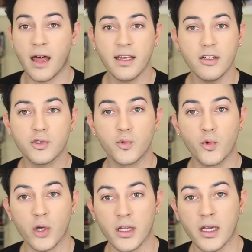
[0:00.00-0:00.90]
I think it looks
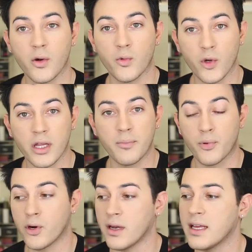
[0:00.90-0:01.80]
really, really
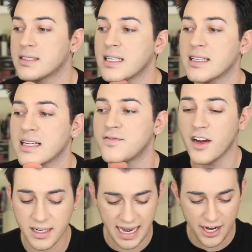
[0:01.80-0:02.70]
pretty. It's, a, uh, it's
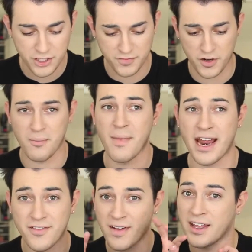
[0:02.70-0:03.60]
very natural for a
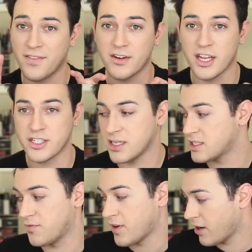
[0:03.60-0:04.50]
mattifying foundation.
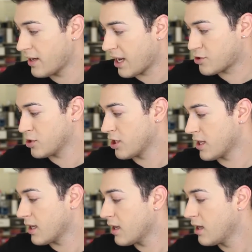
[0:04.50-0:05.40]
It's very natural
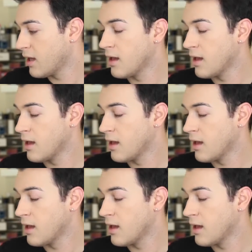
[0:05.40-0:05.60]
looking.